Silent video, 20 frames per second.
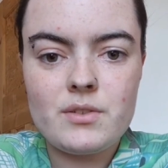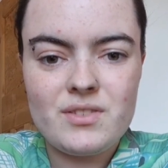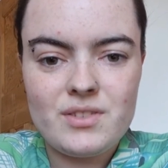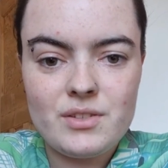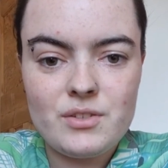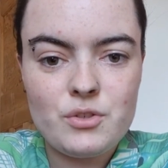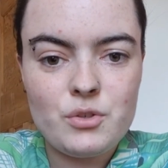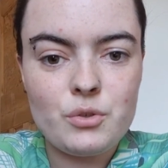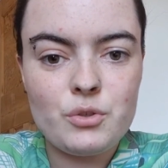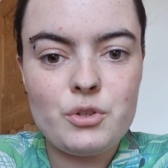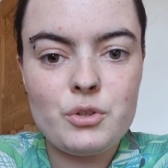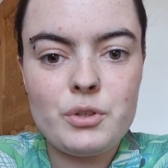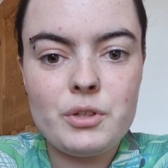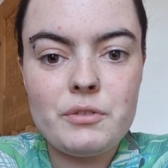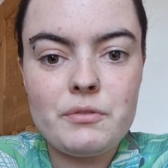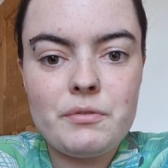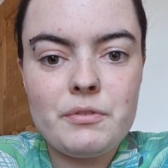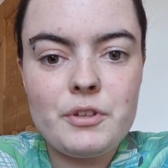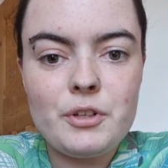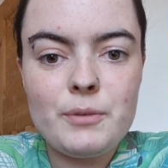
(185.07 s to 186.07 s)
Since you're
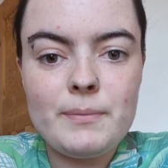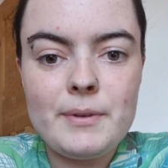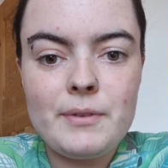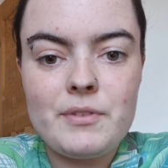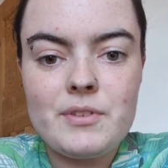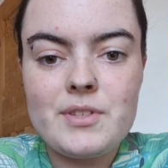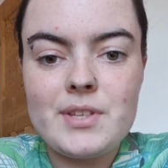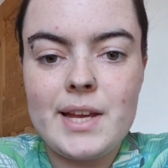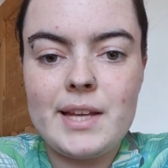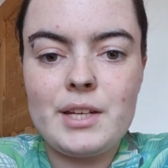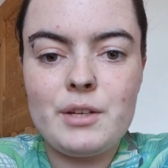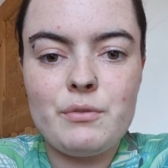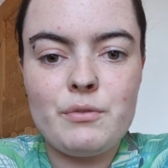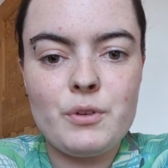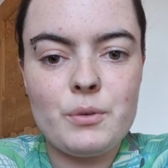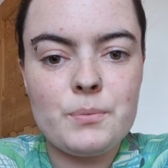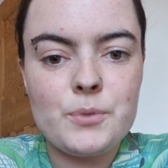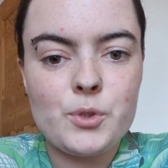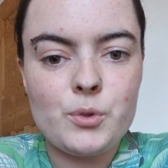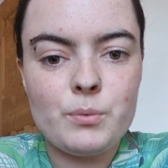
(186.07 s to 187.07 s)
doing film, if there's any
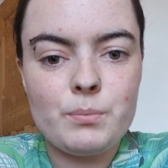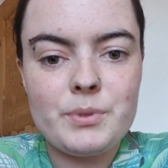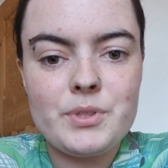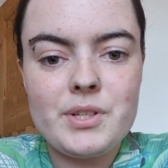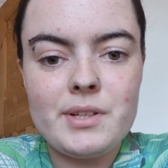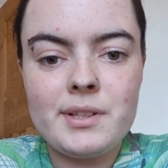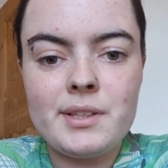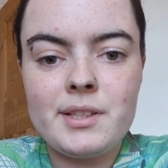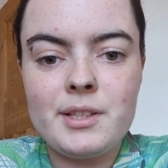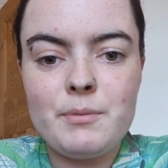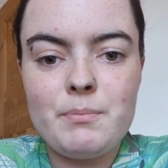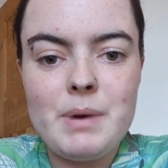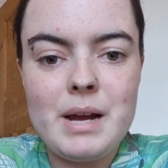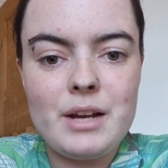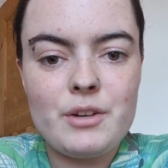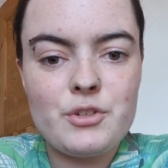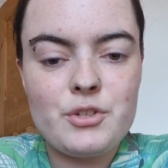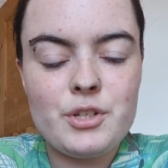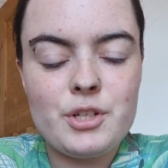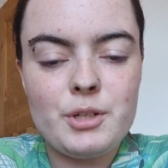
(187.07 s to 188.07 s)
films you're particularly
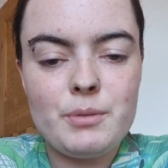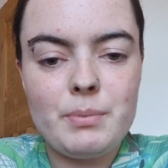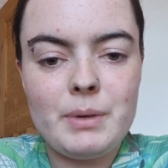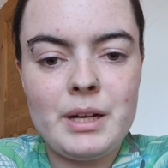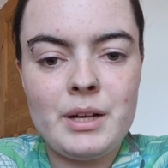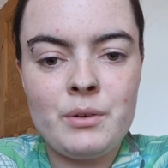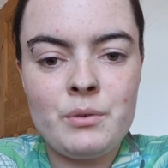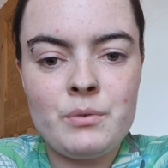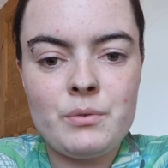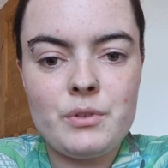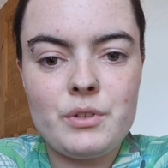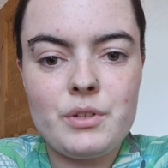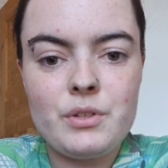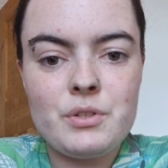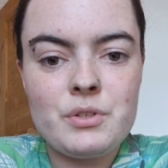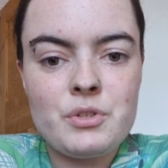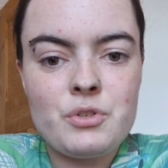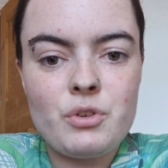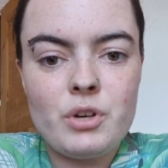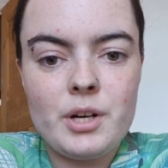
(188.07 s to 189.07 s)
passionate about, you
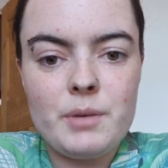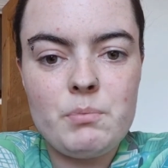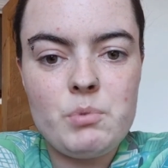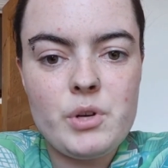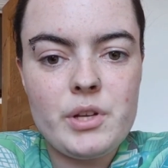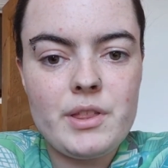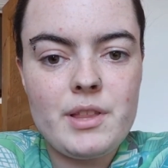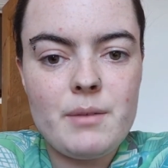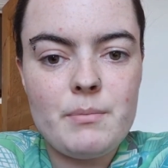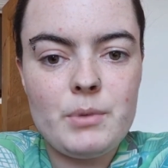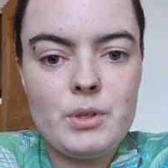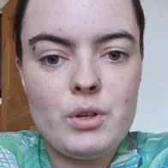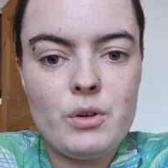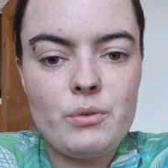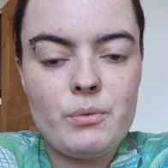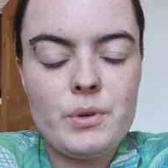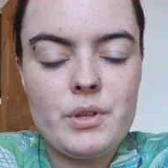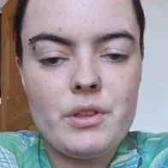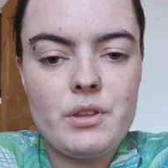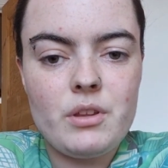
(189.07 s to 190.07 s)
can try bringing them
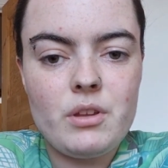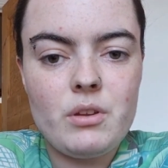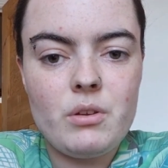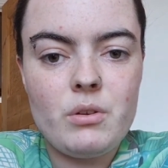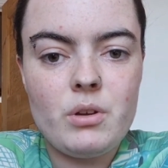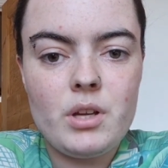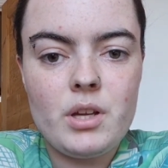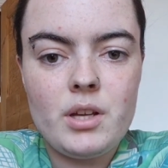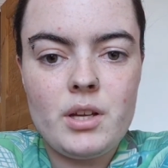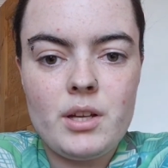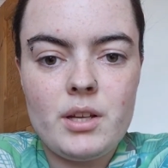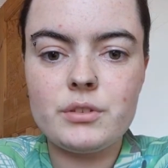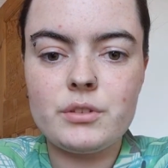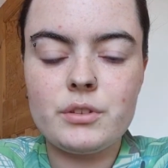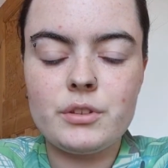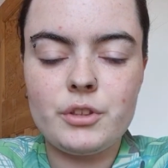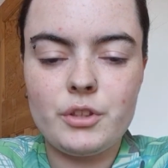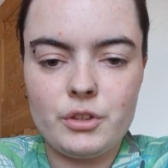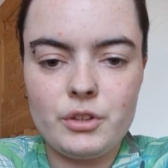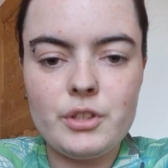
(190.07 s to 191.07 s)
along with you.
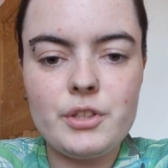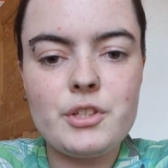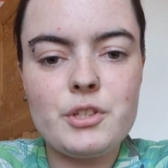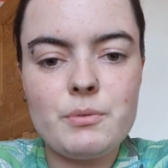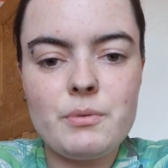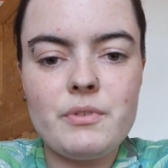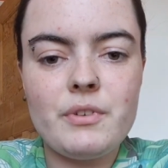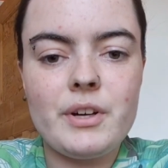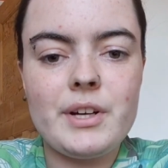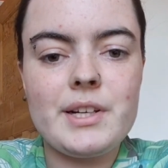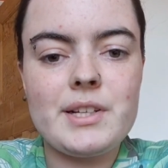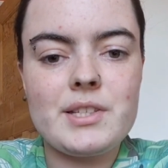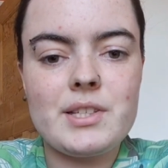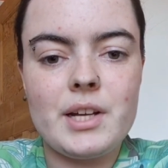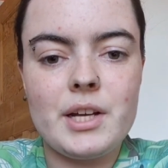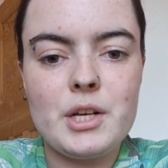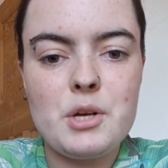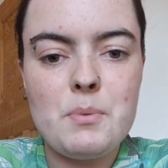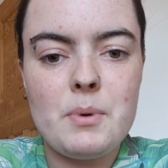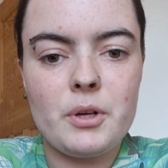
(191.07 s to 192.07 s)
You'll learn to be very
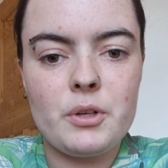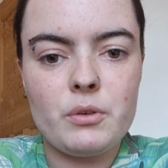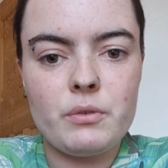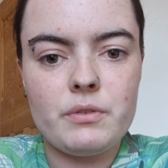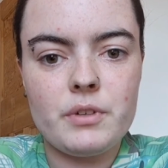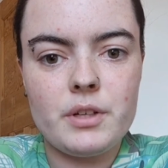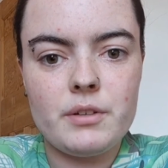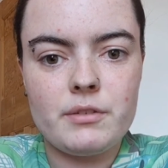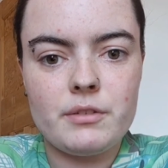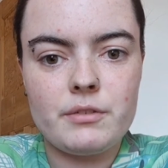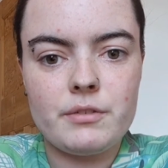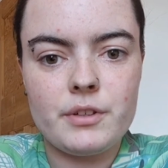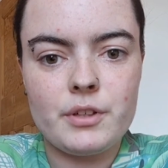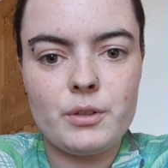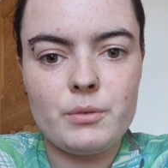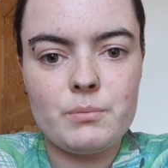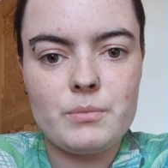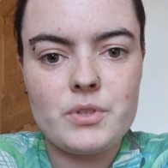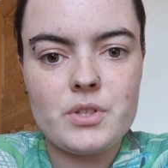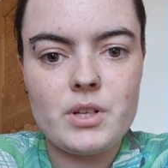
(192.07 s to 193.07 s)
excited about your favourite
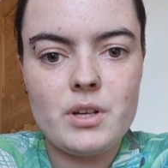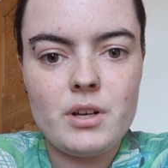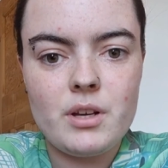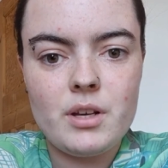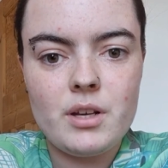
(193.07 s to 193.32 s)
films,